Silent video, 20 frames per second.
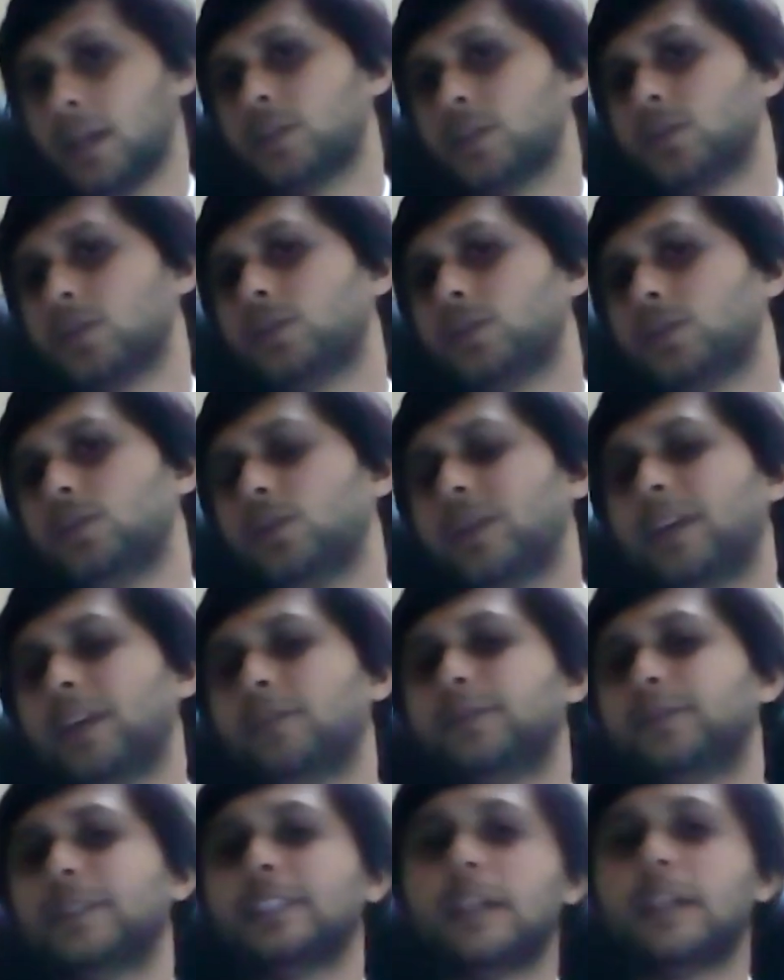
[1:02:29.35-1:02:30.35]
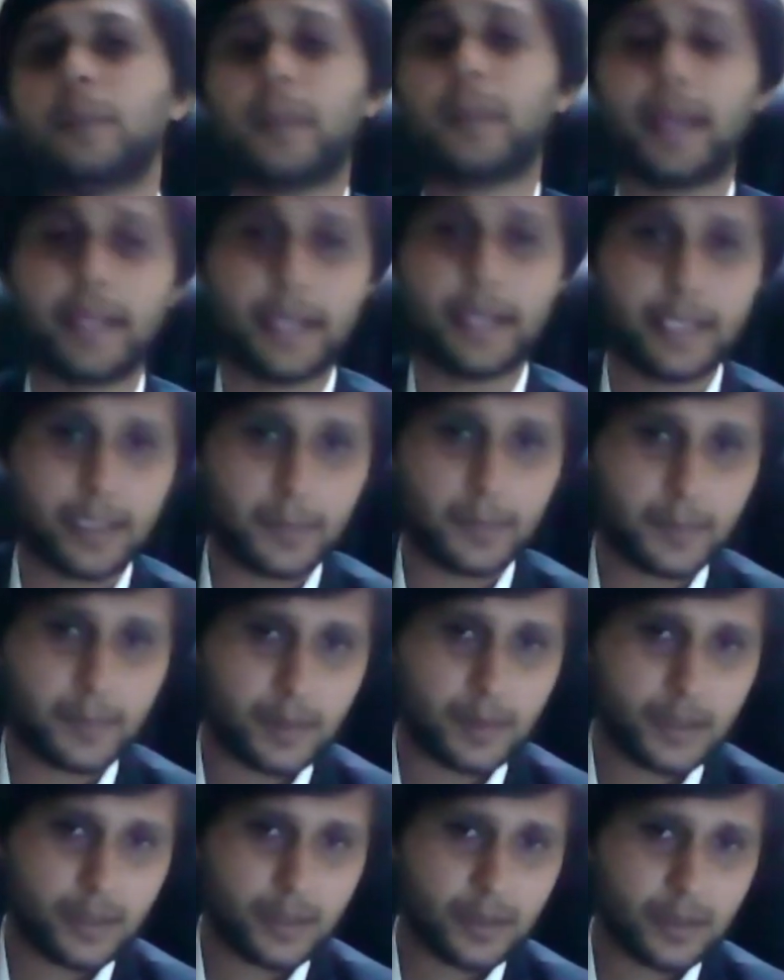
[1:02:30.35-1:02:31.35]
So you can further break it up.
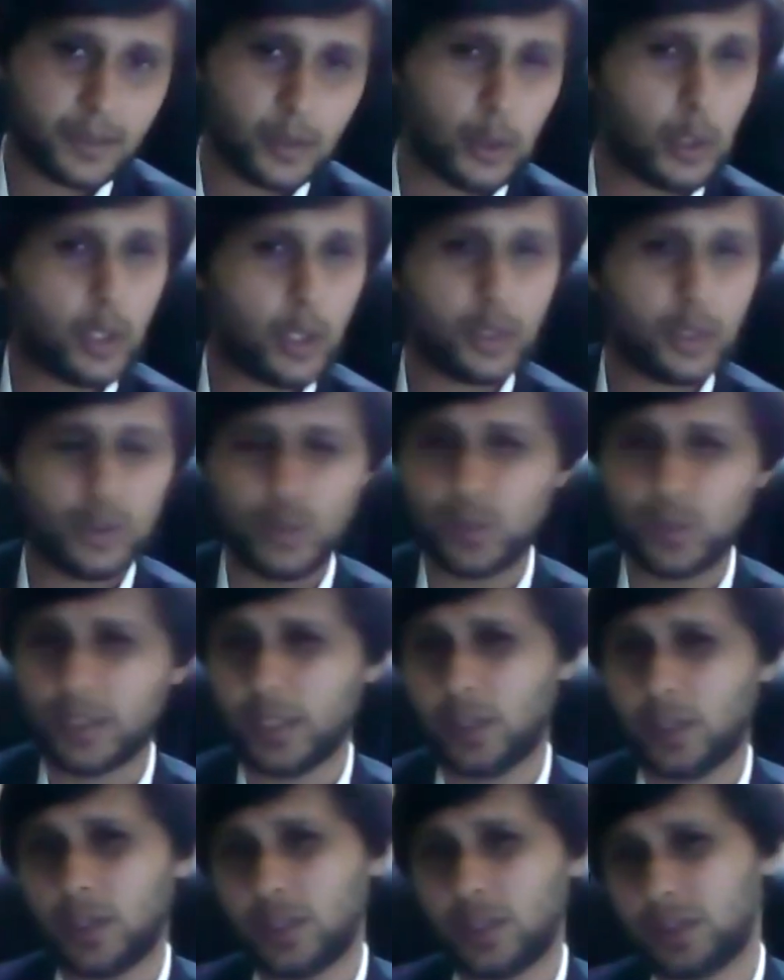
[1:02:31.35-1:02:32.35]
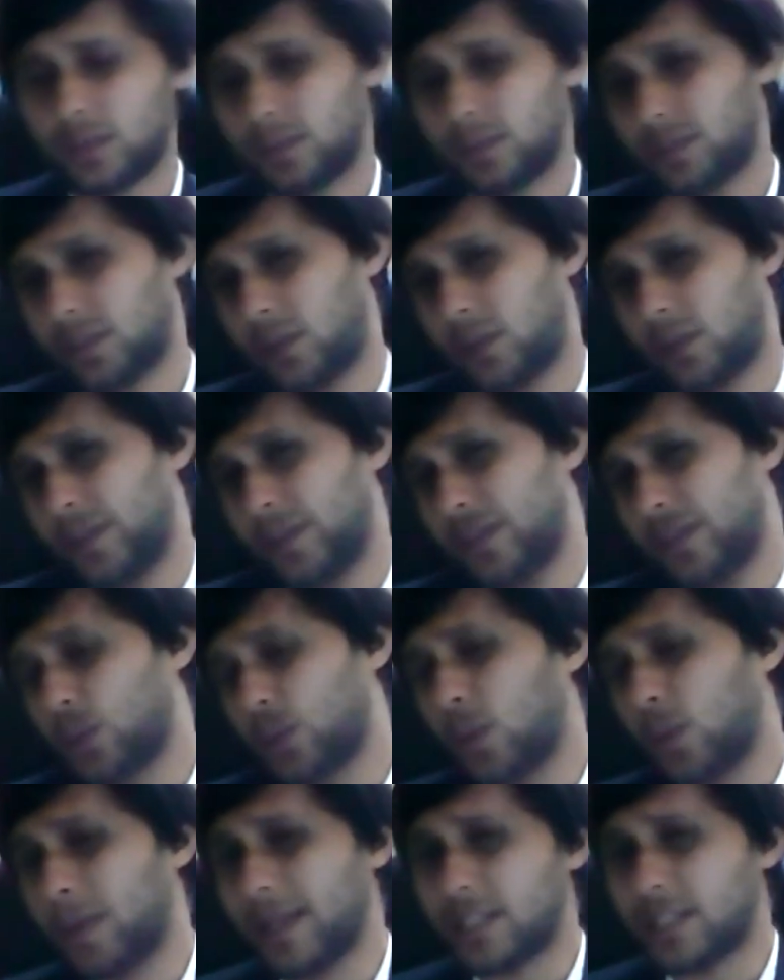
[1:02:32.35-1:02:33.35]
Law, you cannot always
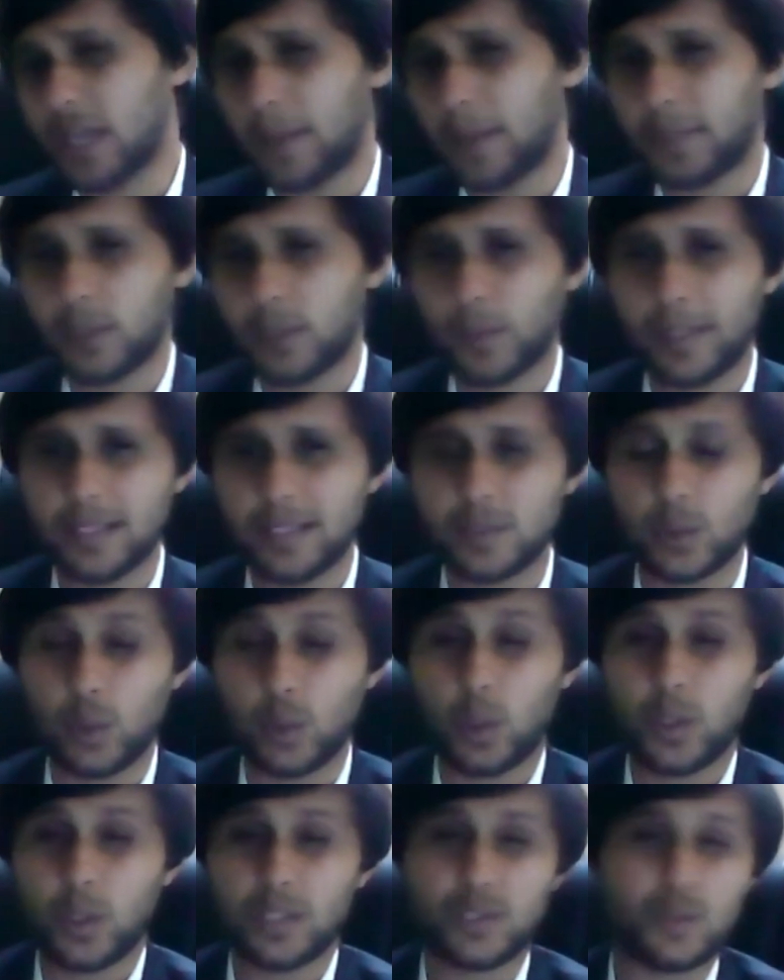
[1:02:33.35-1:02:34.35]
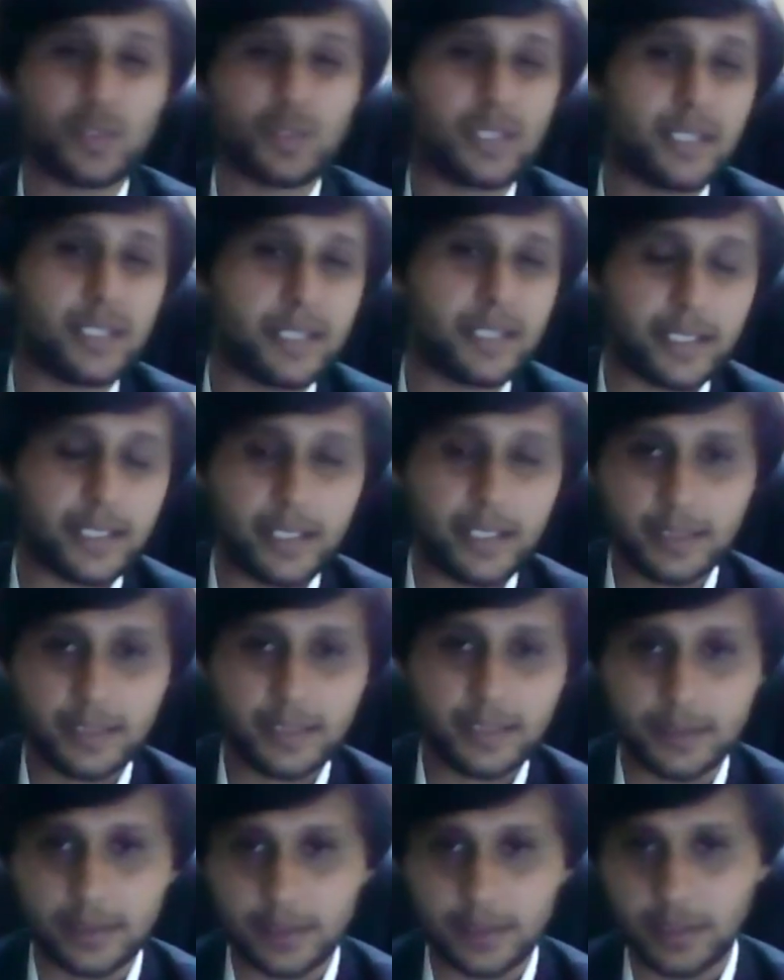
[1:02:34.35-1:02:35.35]
go by chapter wise. So law is usually
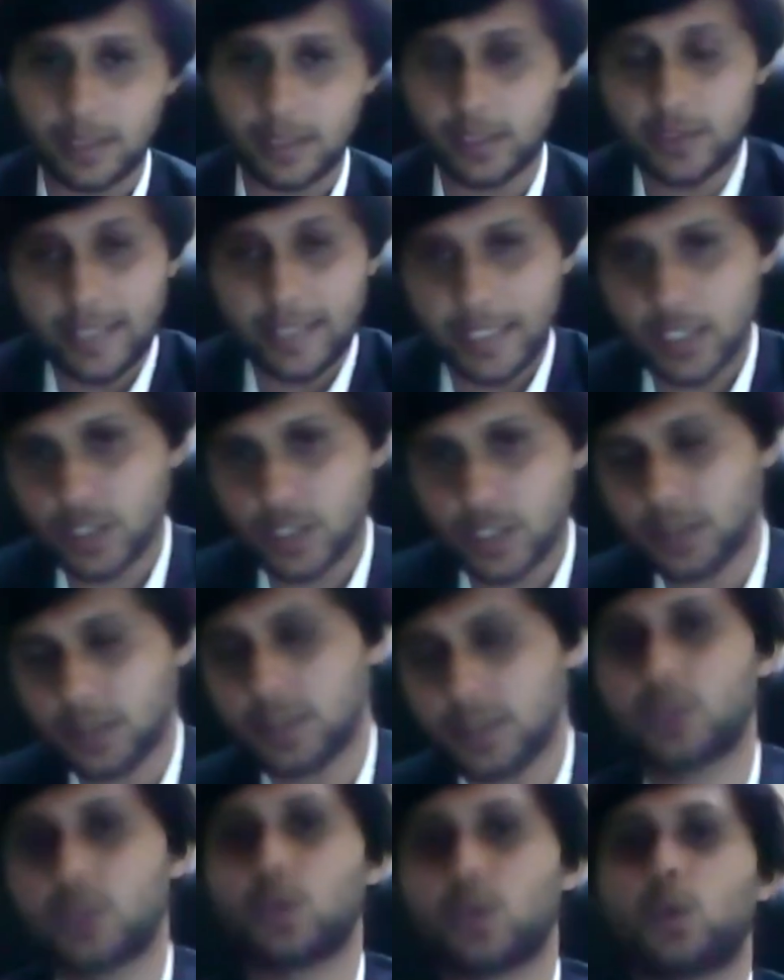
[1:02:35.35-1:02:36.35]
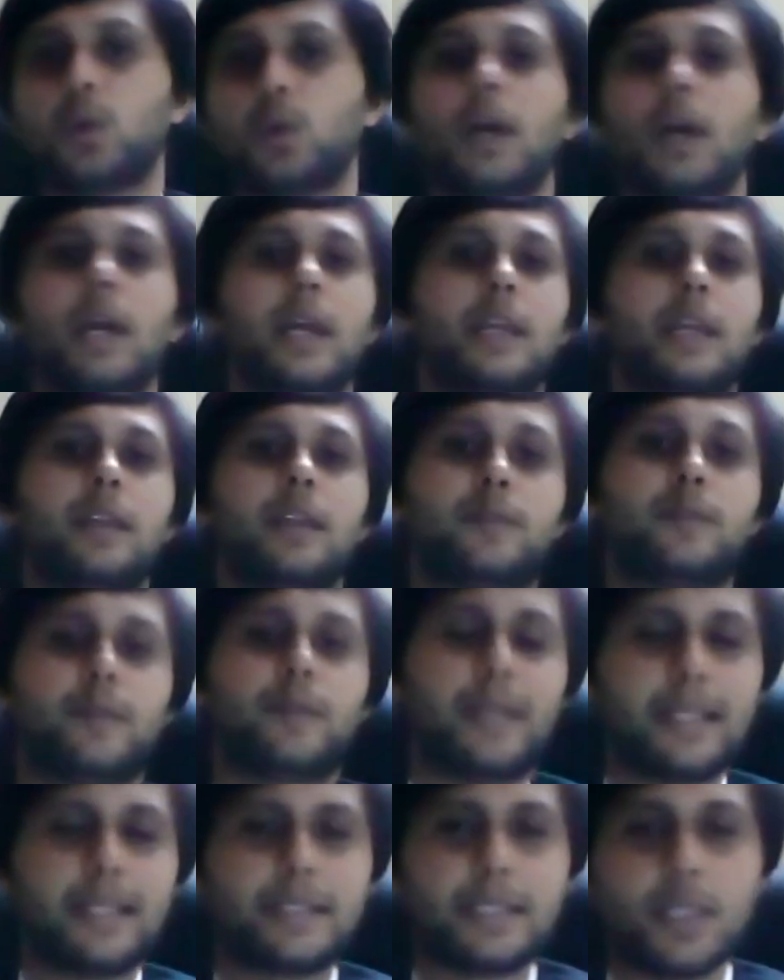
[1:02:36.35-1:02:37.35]
reading the theory sections. So if,
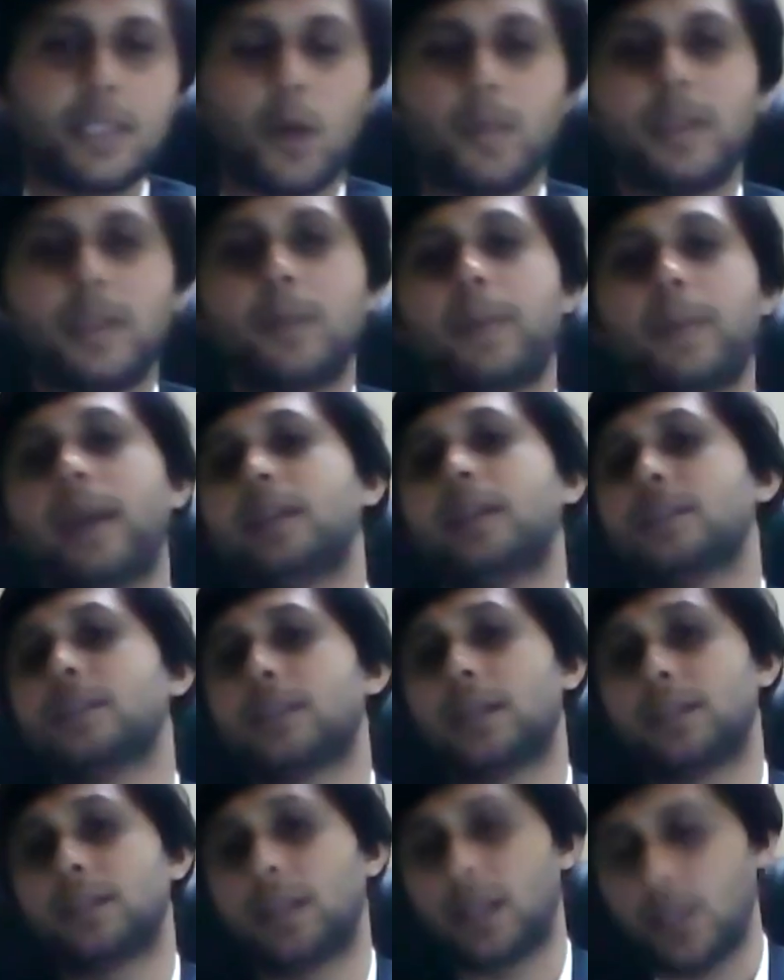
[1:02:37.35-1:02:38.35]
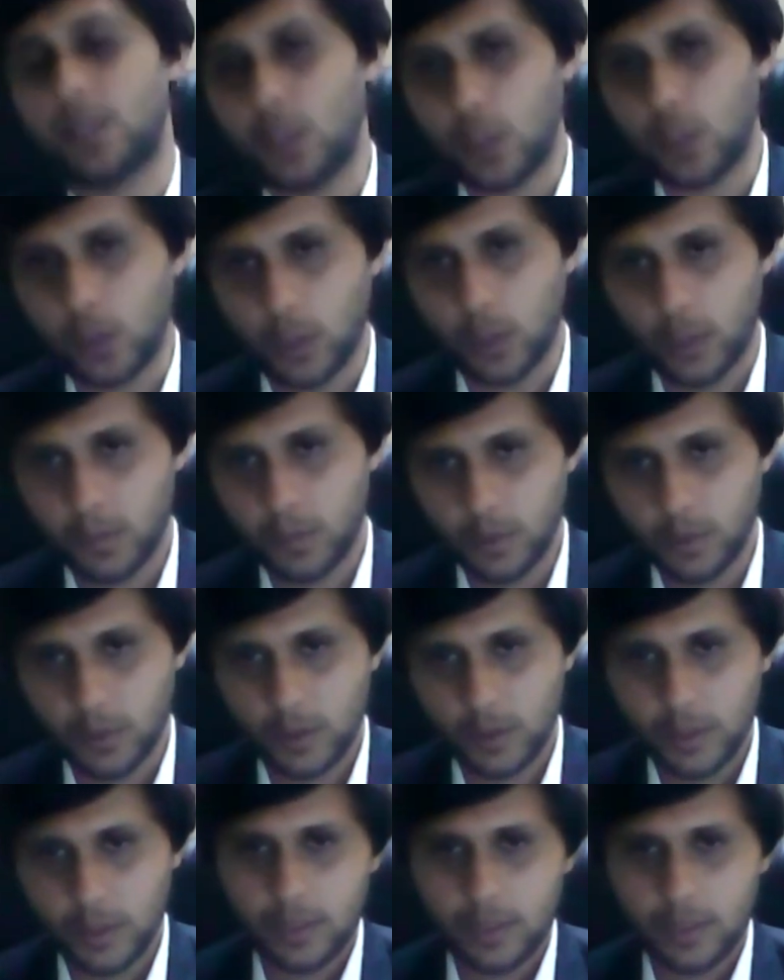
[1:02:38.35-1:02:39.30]
let's see how many pages are there in your law book.